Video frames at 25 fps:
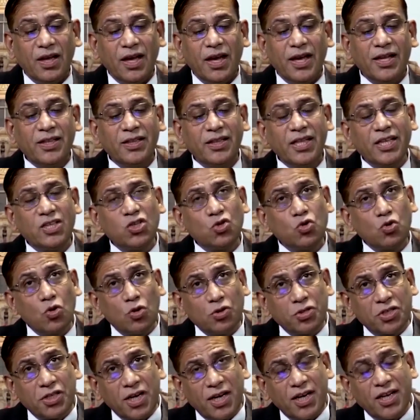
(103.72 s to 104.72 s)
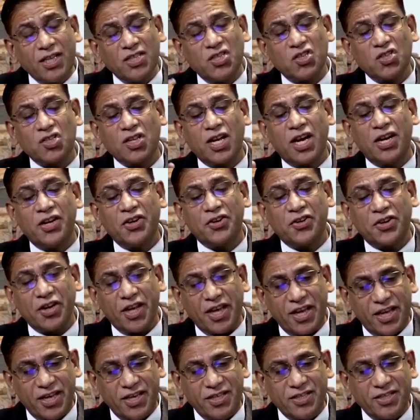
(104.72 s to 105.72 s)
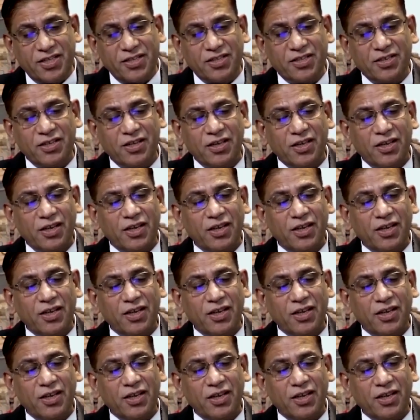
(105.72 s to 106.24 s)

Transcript: and the socialist countries